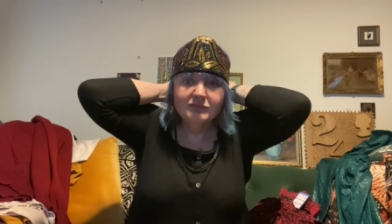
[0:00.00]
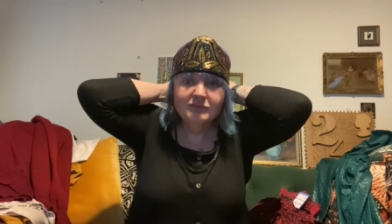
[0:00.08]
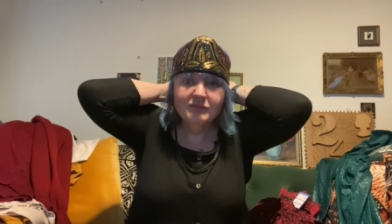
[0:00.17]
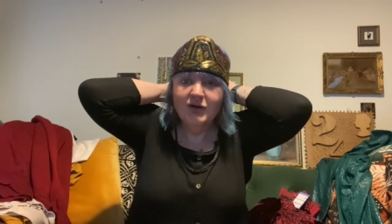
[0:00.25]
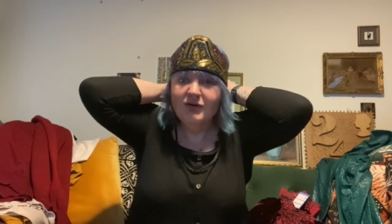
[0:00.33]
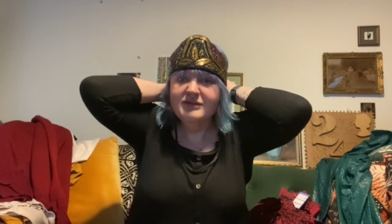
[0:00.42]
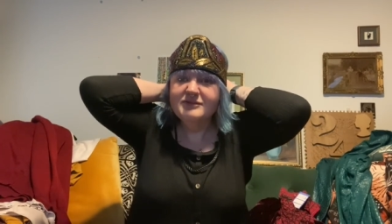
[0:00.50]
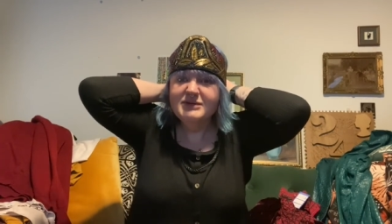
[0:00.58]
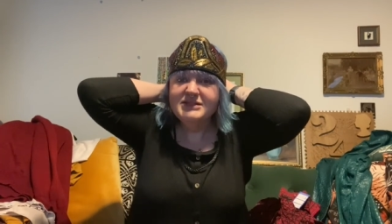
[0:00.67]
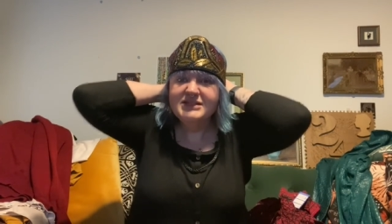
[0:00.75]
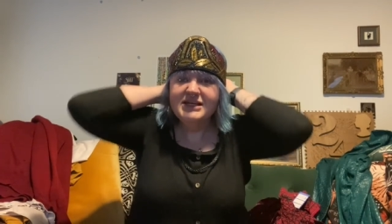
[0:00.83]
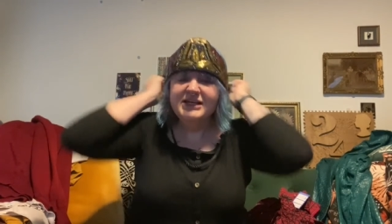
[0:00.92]
No, it's a bit
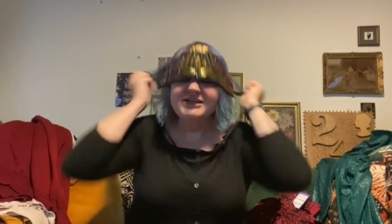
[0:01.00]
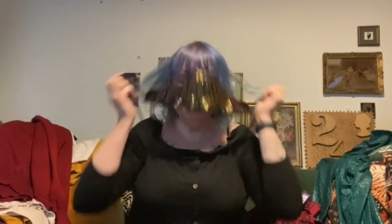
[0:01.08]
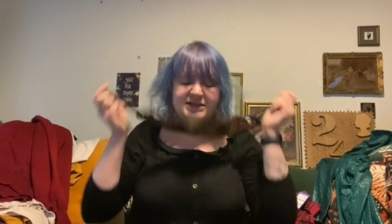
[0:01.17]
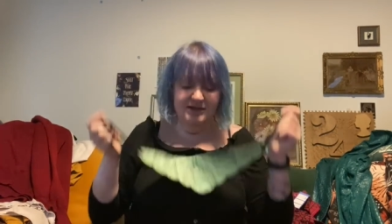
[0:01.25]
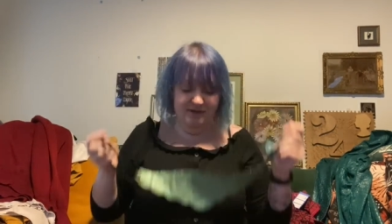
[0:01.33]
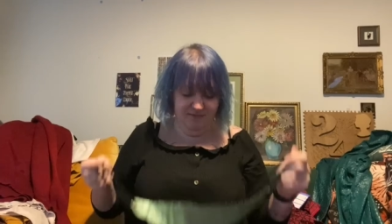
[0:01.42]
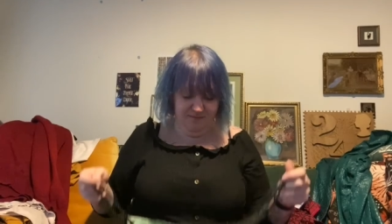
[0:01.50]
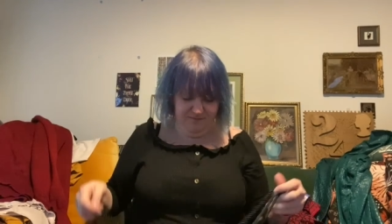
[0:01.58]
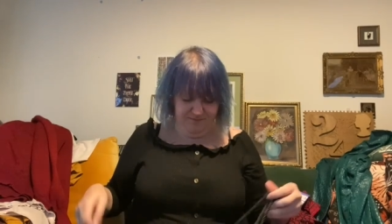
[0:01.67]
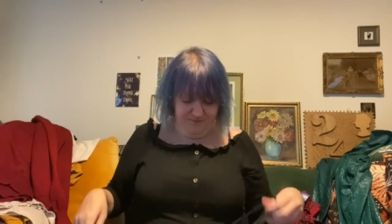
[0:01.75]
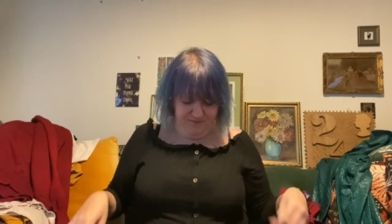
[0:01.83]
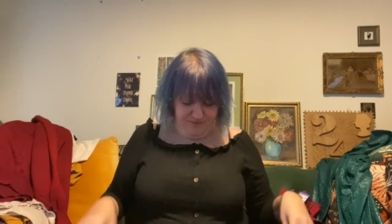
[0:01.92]
silly, isn't it?
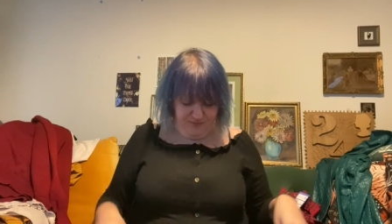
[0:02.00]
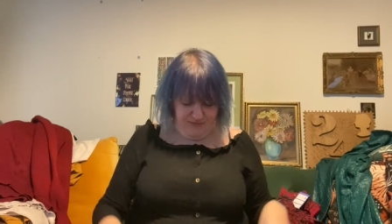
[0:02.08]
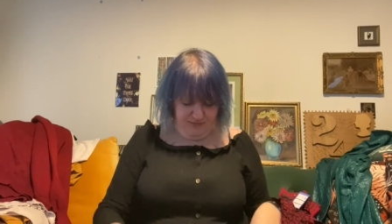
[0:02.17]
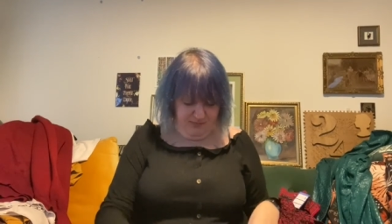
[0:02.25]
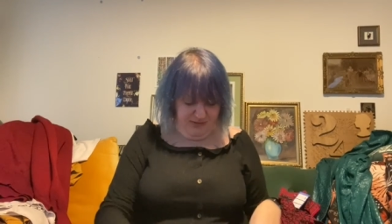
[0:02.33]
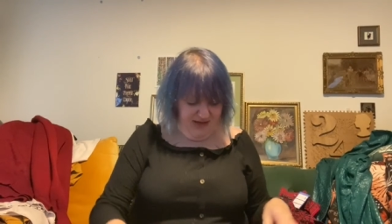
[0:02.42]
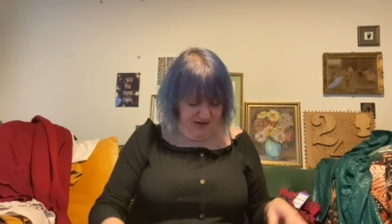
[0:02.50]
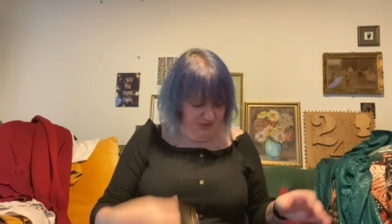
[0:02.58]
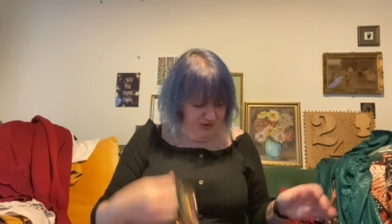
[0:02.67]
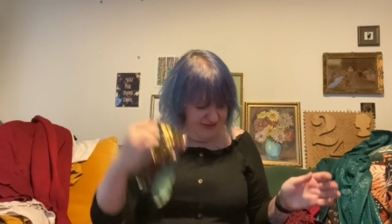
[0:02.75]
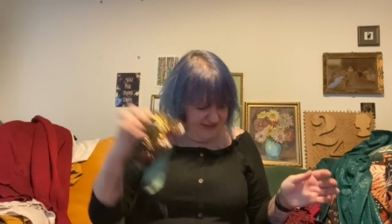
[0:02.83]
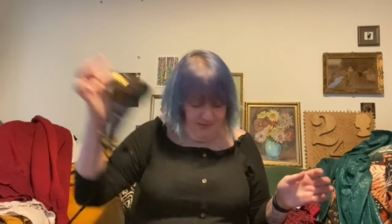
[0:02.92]
But yeah, I'm
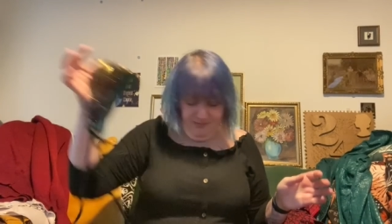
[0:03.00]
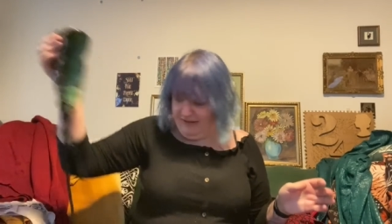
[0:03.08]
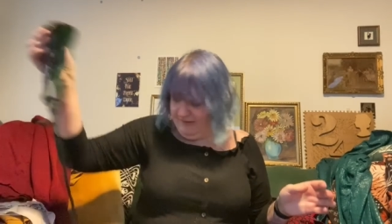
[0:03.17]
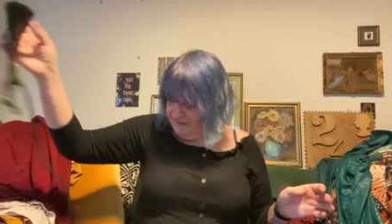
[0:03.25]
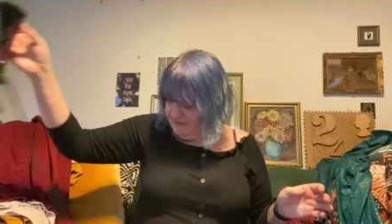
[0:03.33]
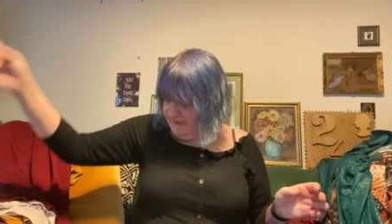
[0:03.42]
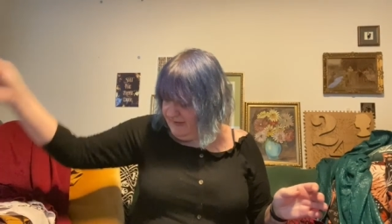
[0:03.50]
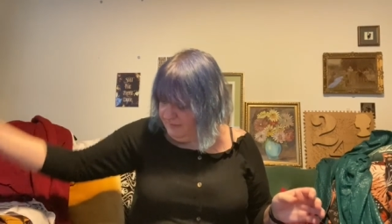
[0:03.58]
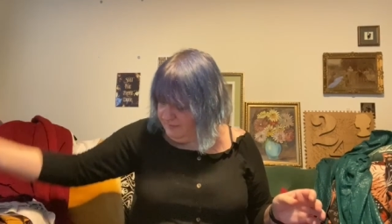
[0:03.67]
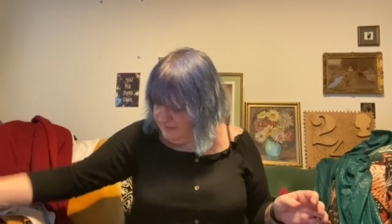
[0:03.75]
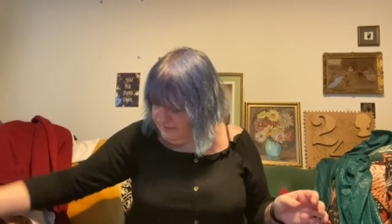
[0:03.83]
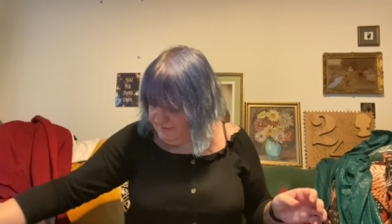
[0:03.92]
gonna say belt on that
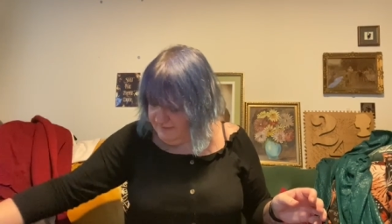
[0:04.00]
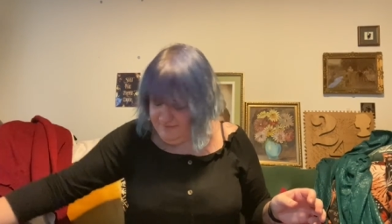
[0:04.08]
one.